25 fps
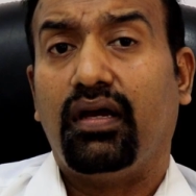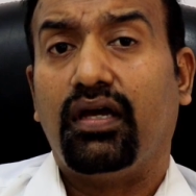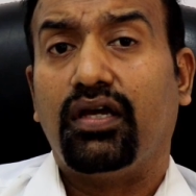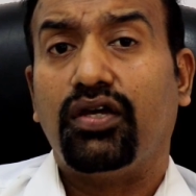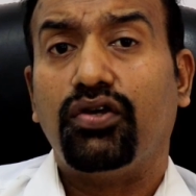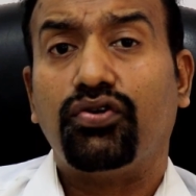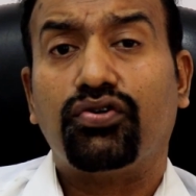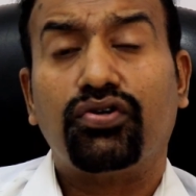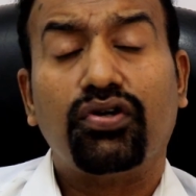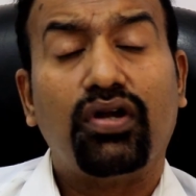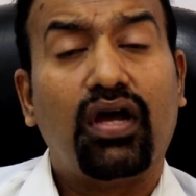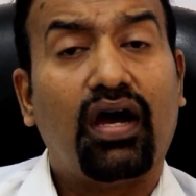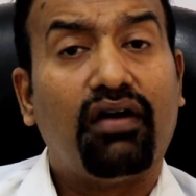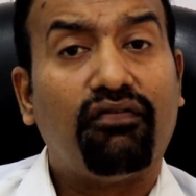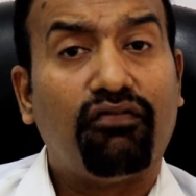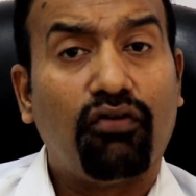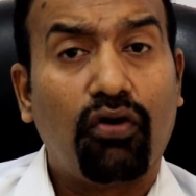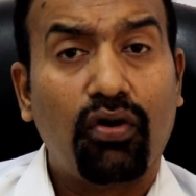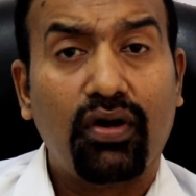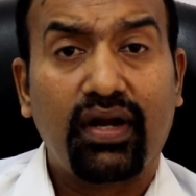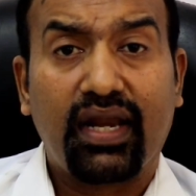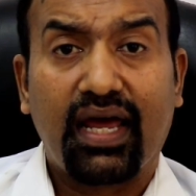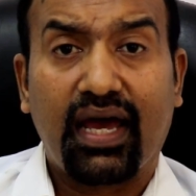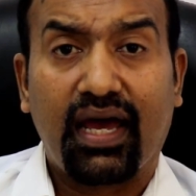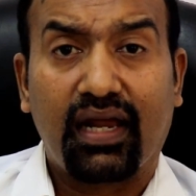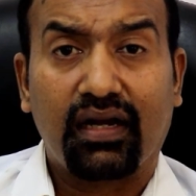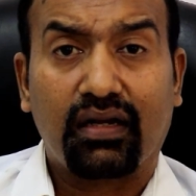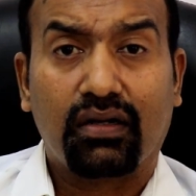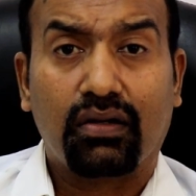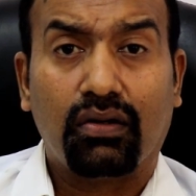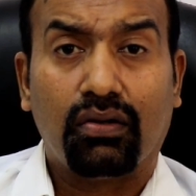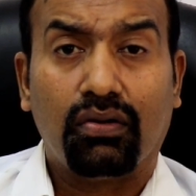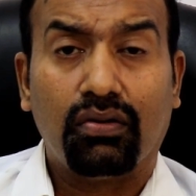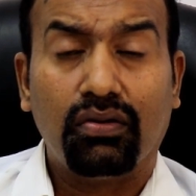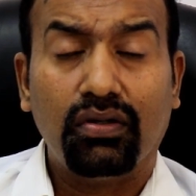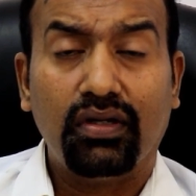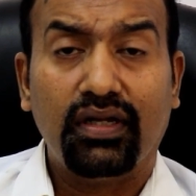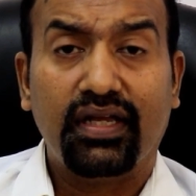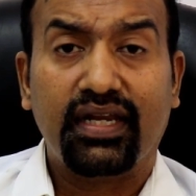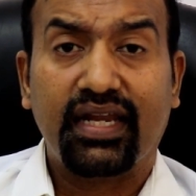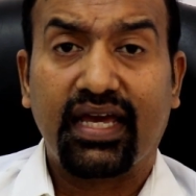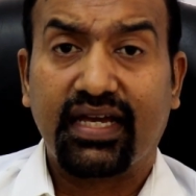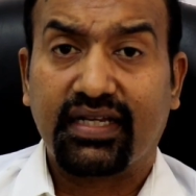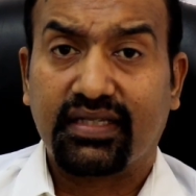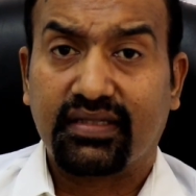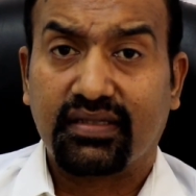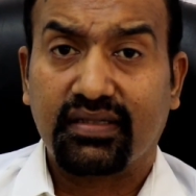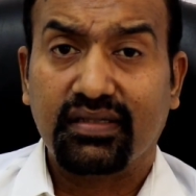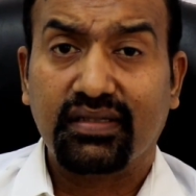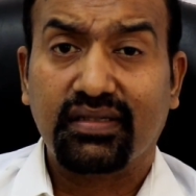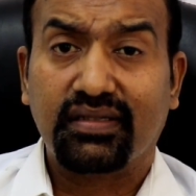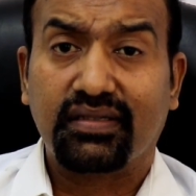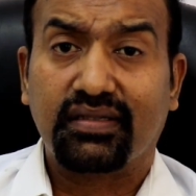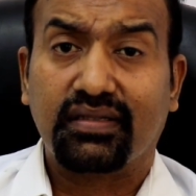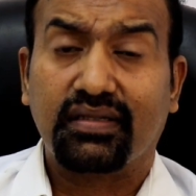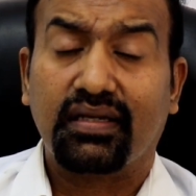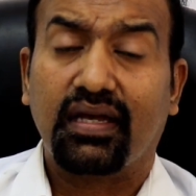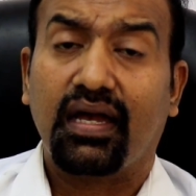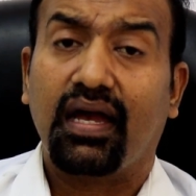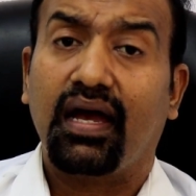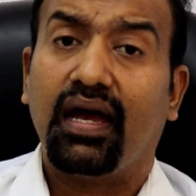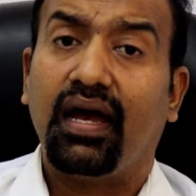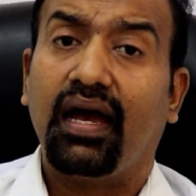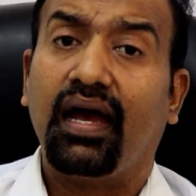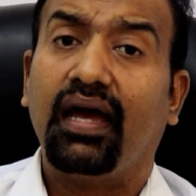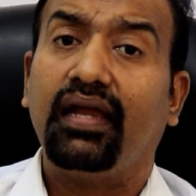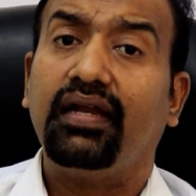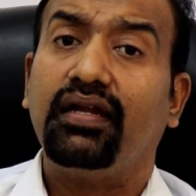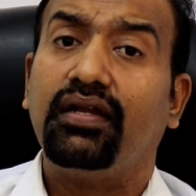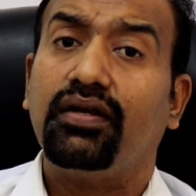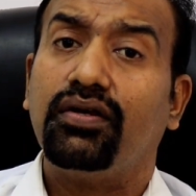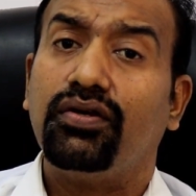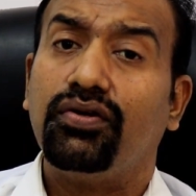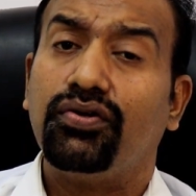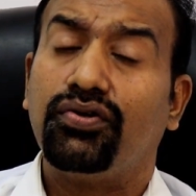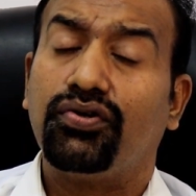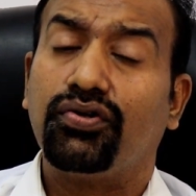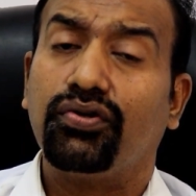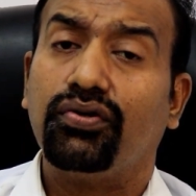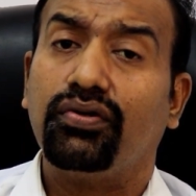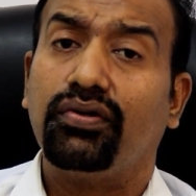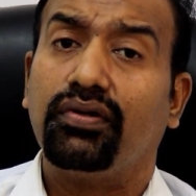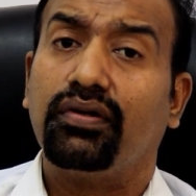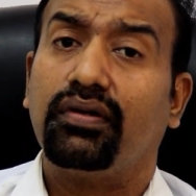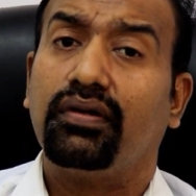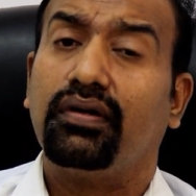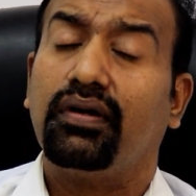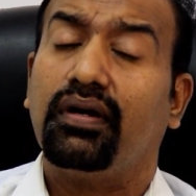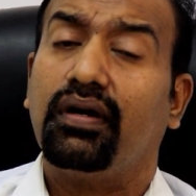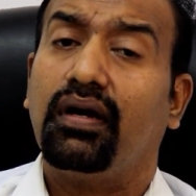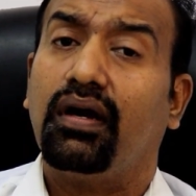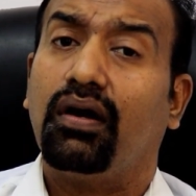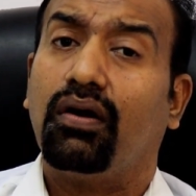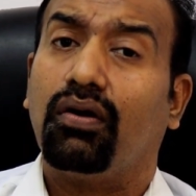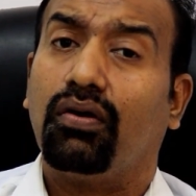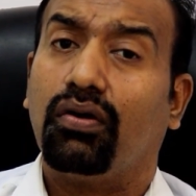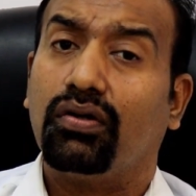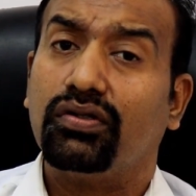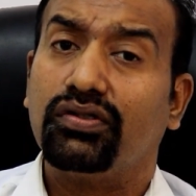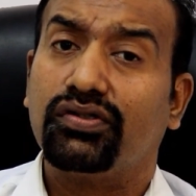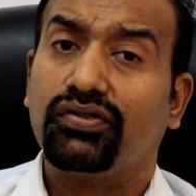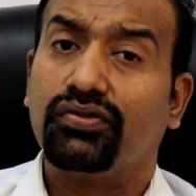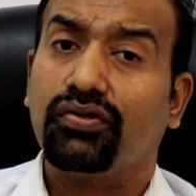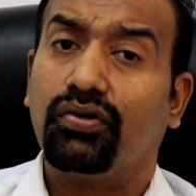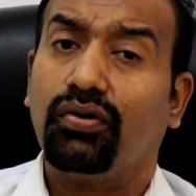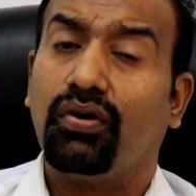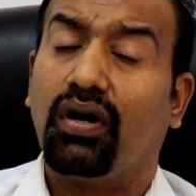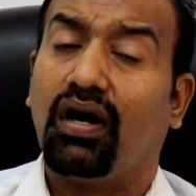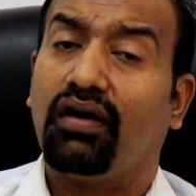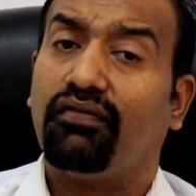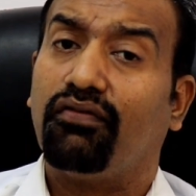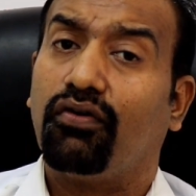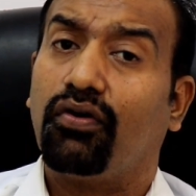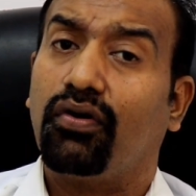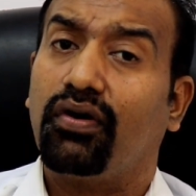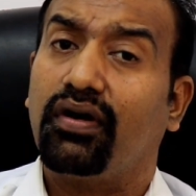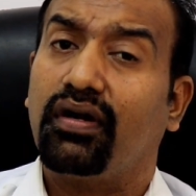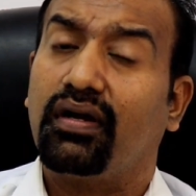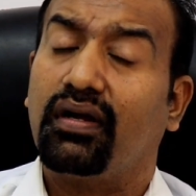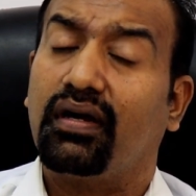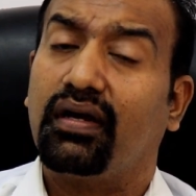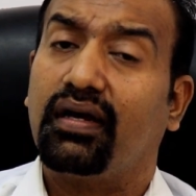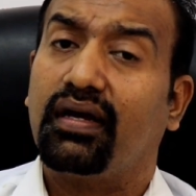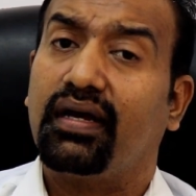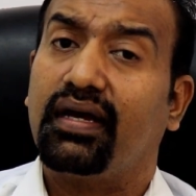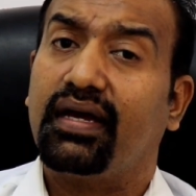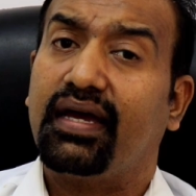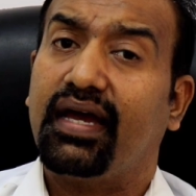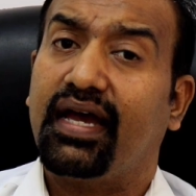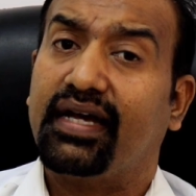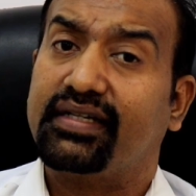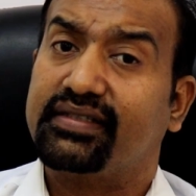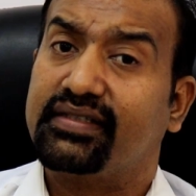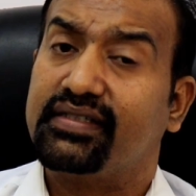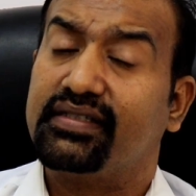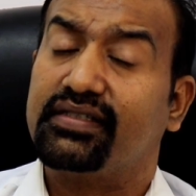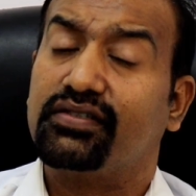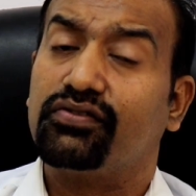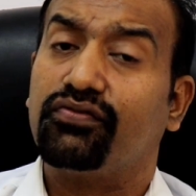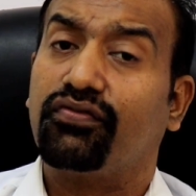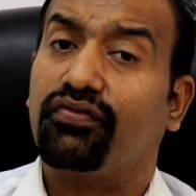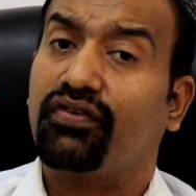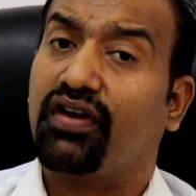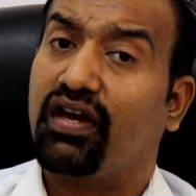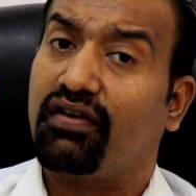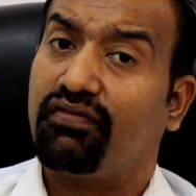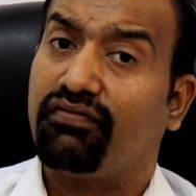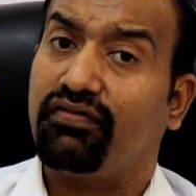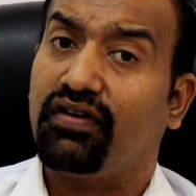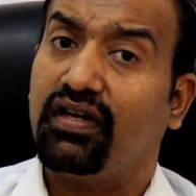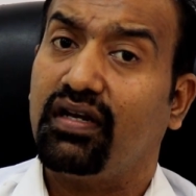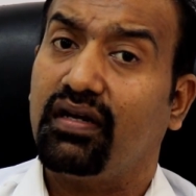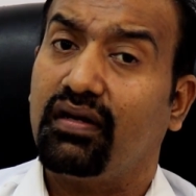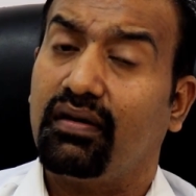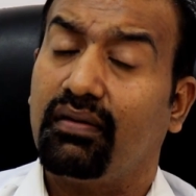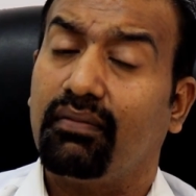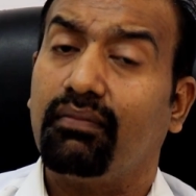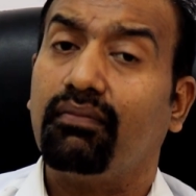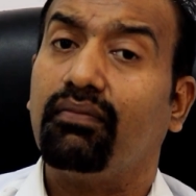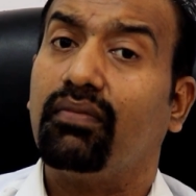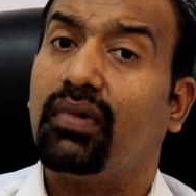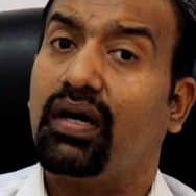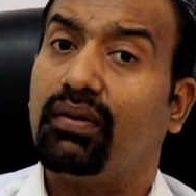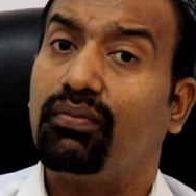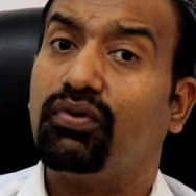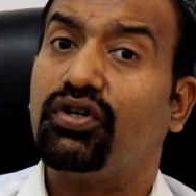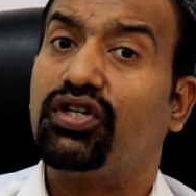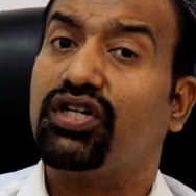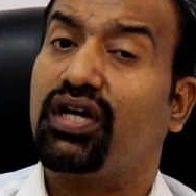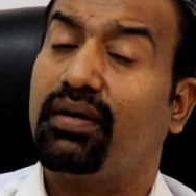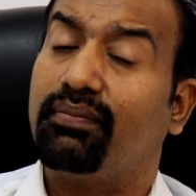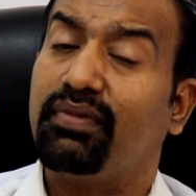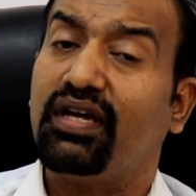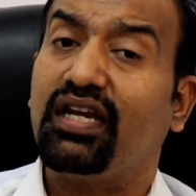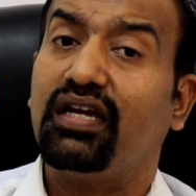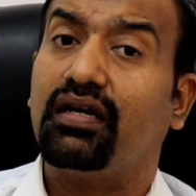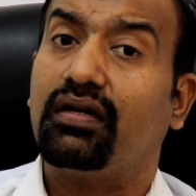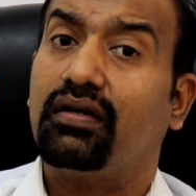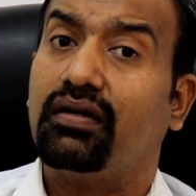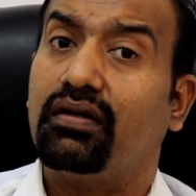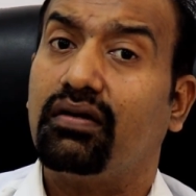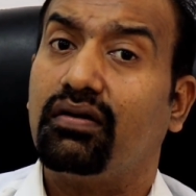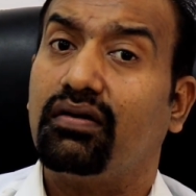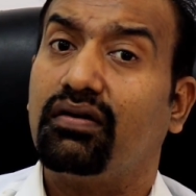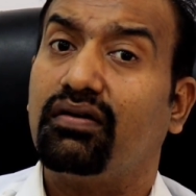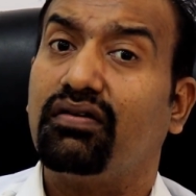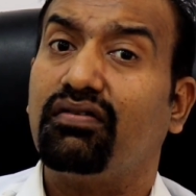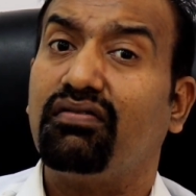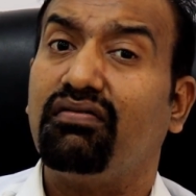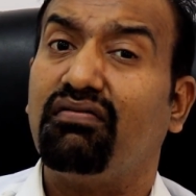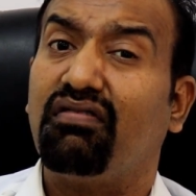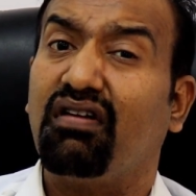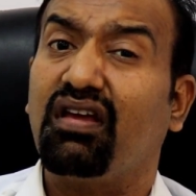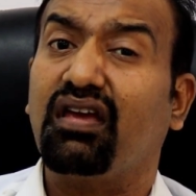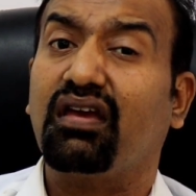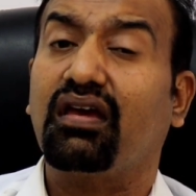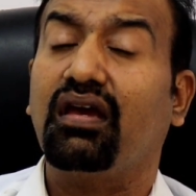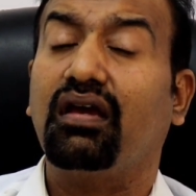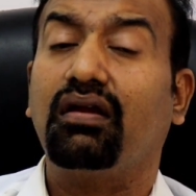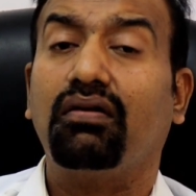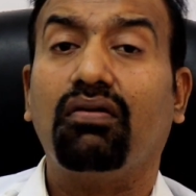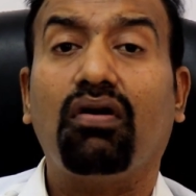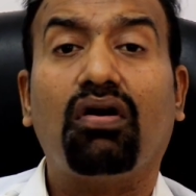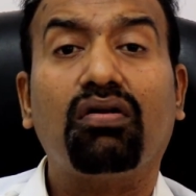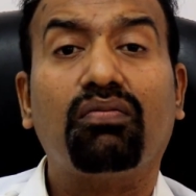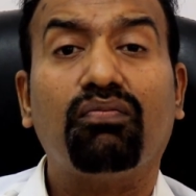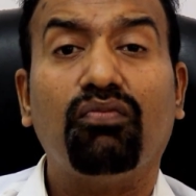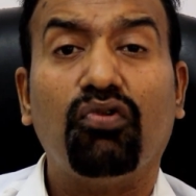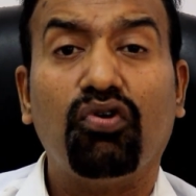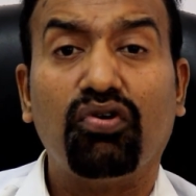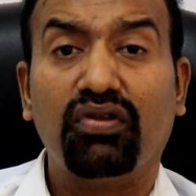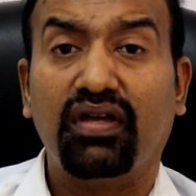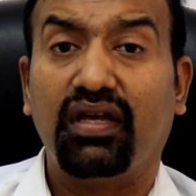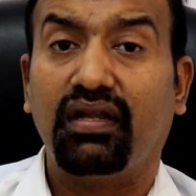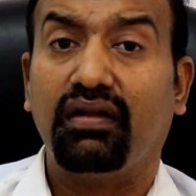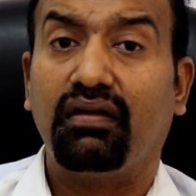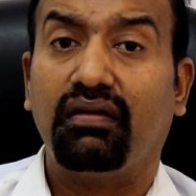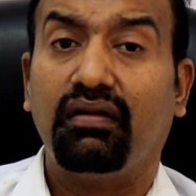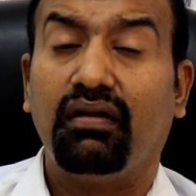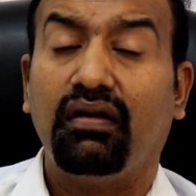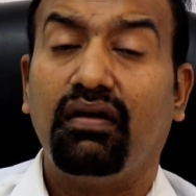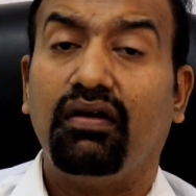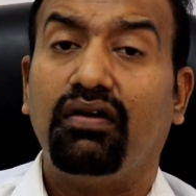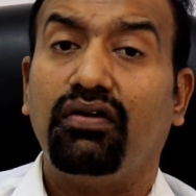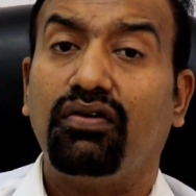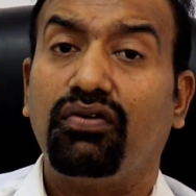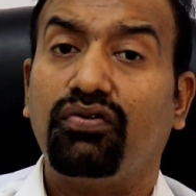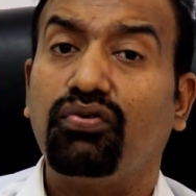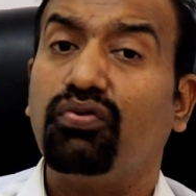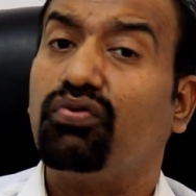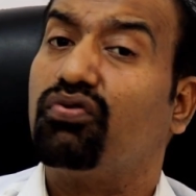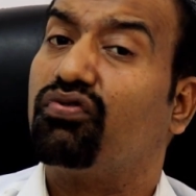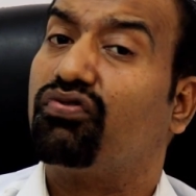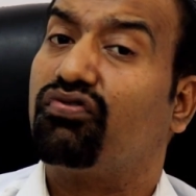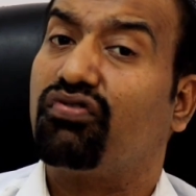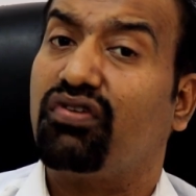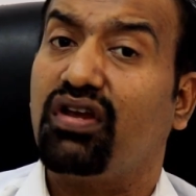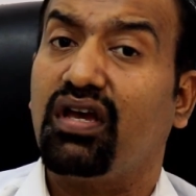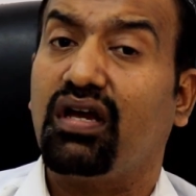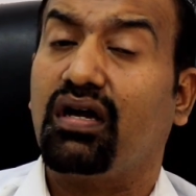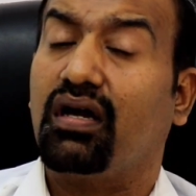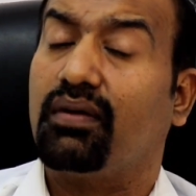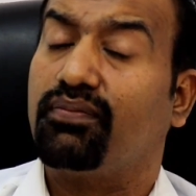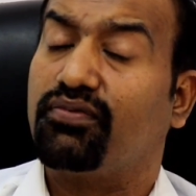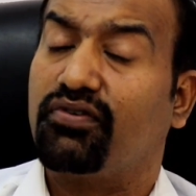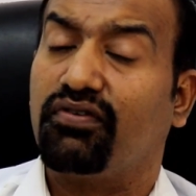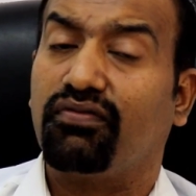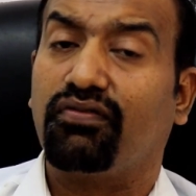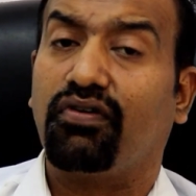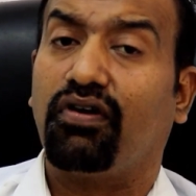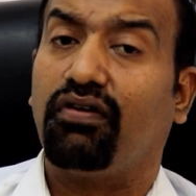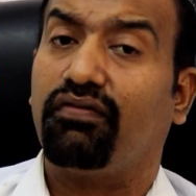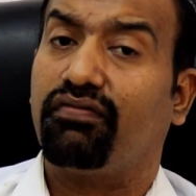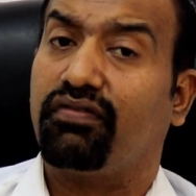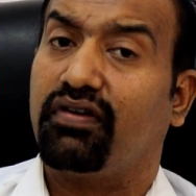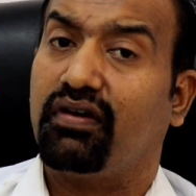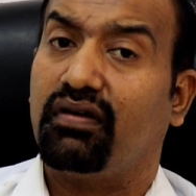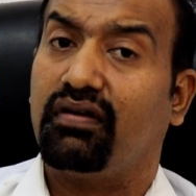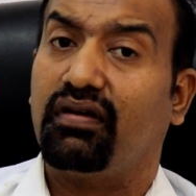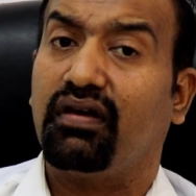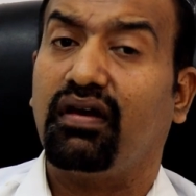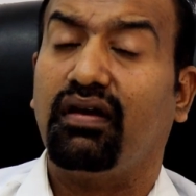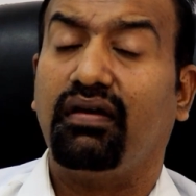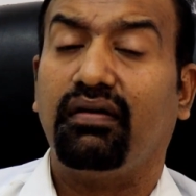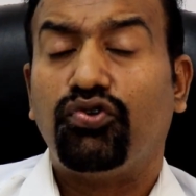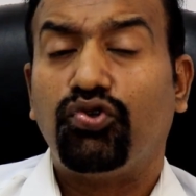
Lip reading: You should avoid alcohol in excess, and you should also avoid excess of caffeine, by which I mean drinking not more than 2 to 3 cups of coffee a day.